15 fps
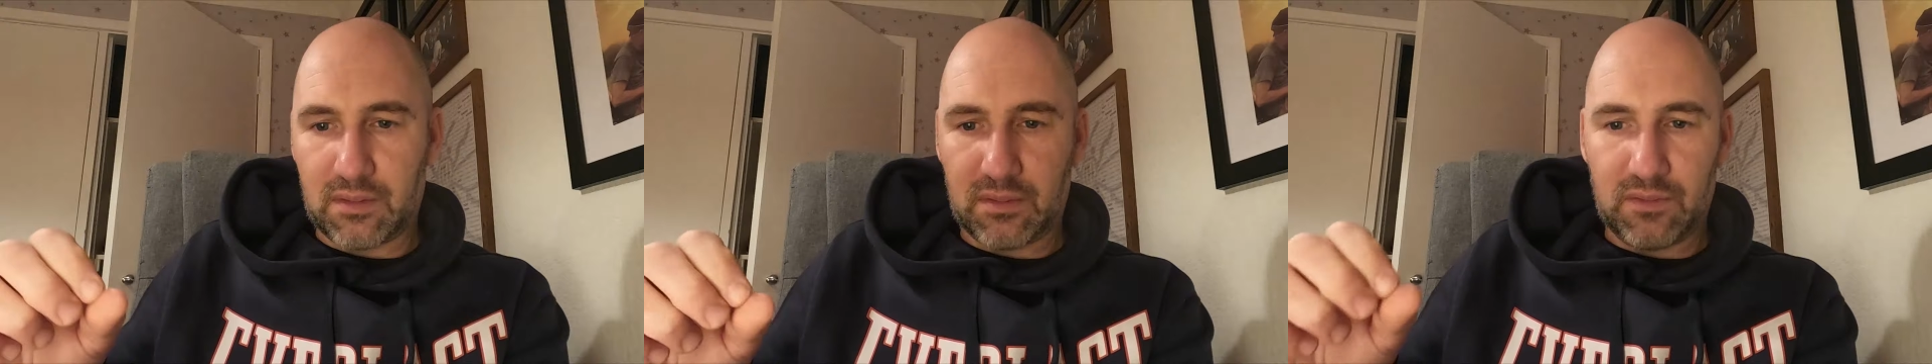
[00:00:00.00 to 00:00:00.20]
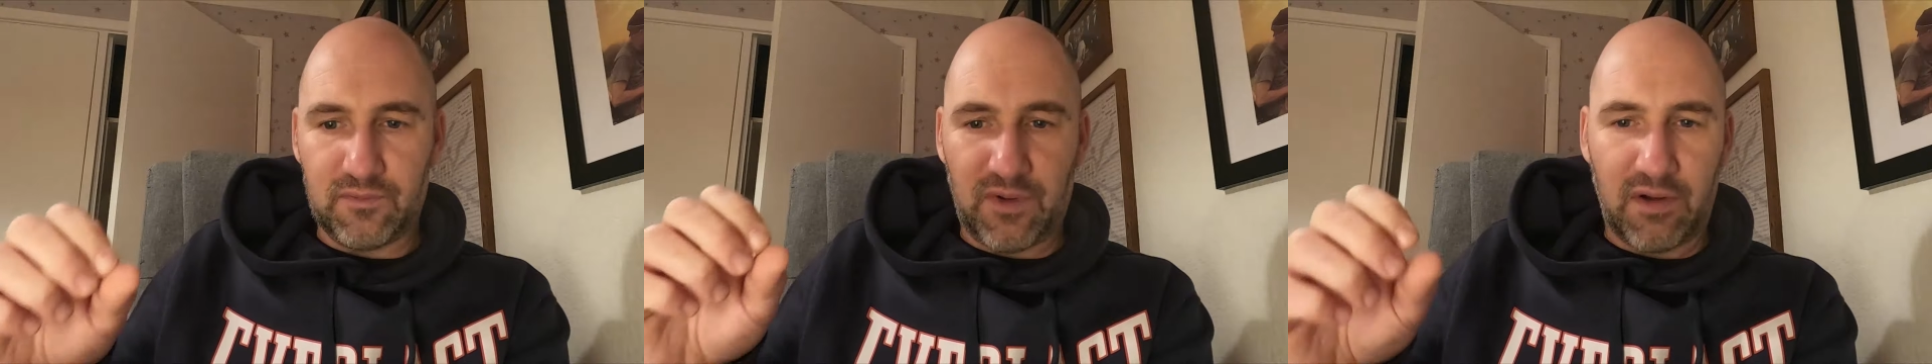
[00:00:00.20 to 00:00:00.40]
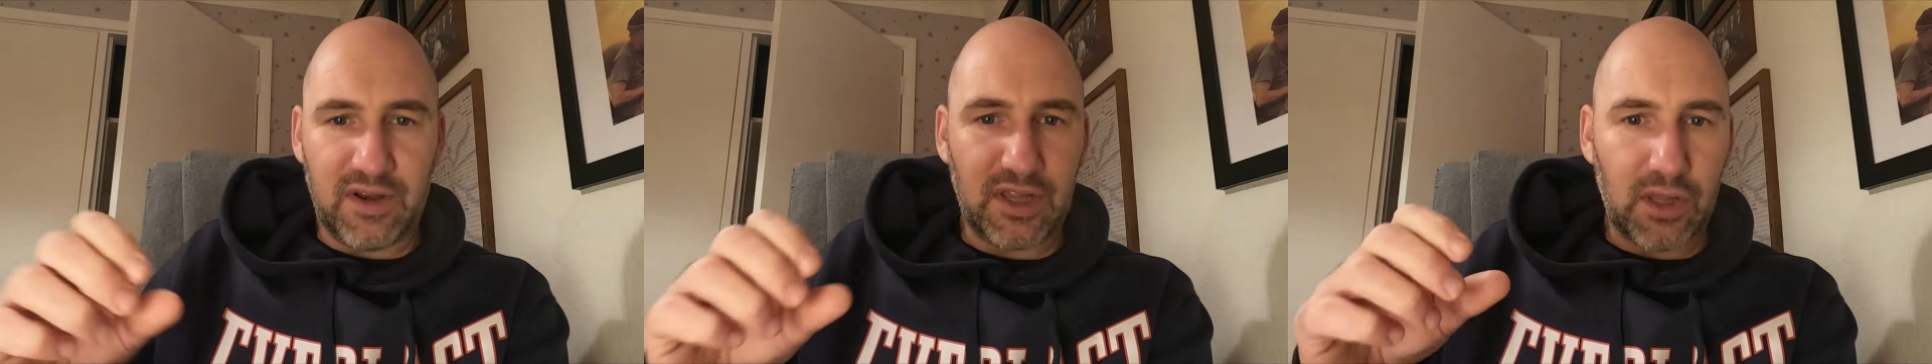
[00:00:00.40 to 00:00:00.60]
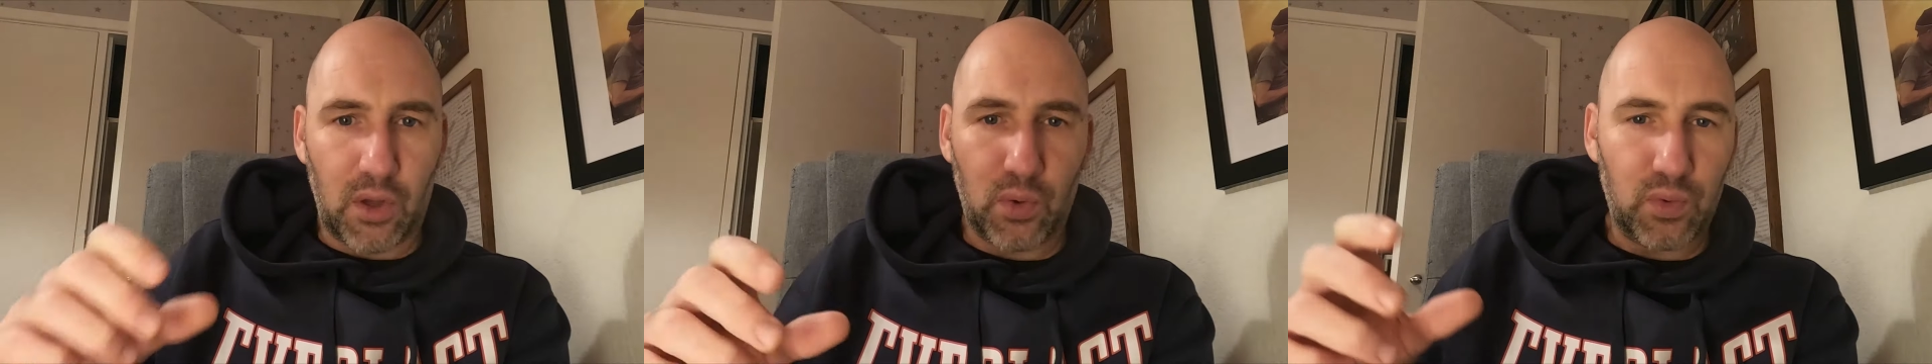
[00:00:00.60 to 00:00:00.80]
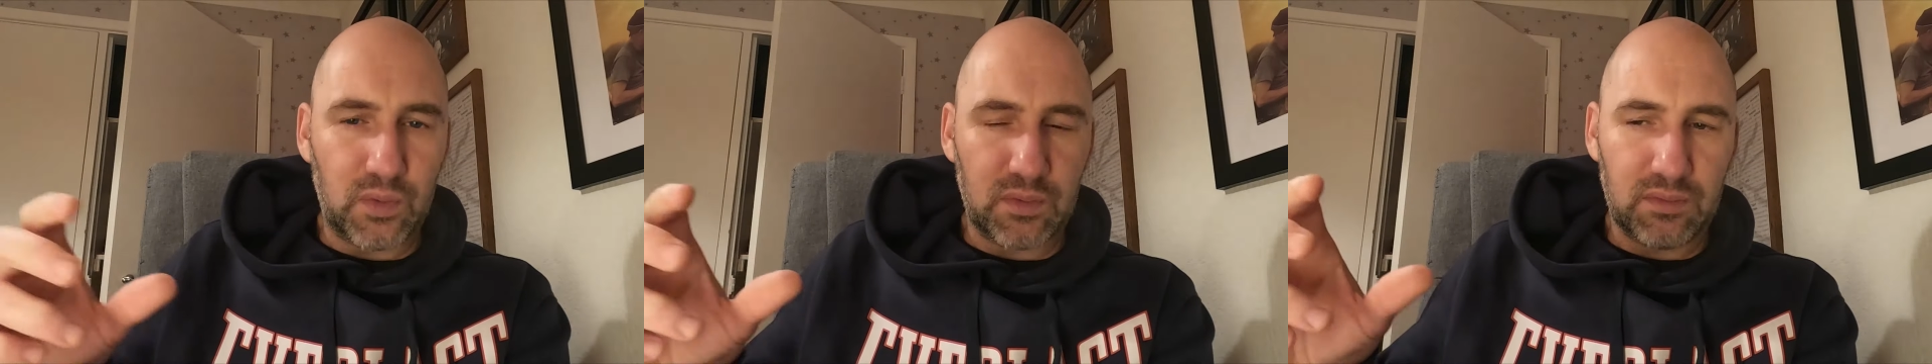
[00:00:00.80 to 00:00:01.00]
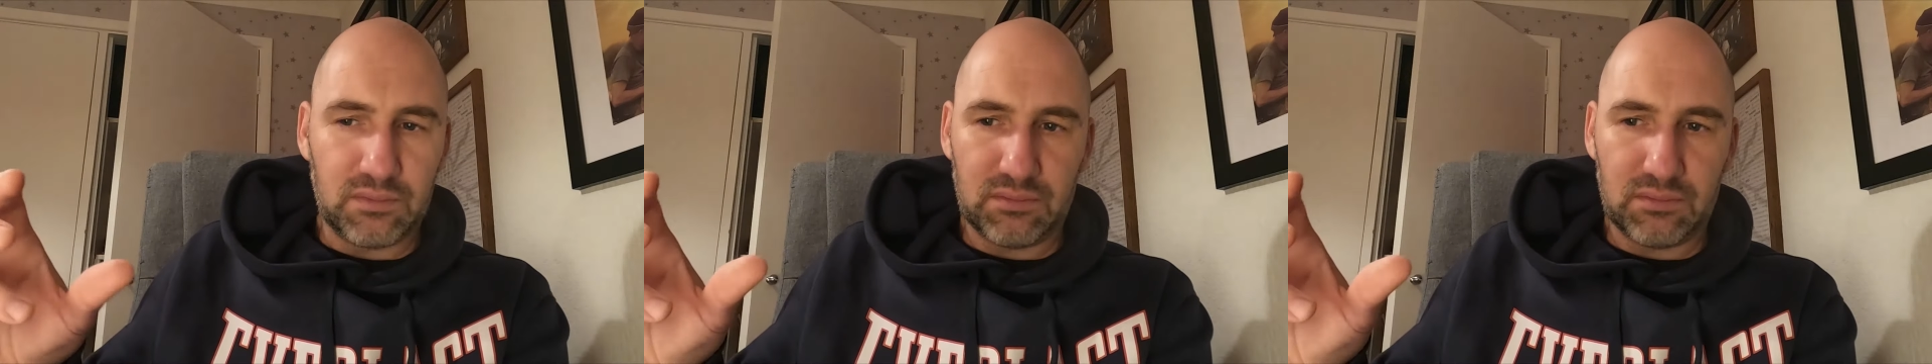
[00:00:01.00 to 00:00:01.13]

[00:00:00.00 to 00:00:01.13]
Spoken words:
very low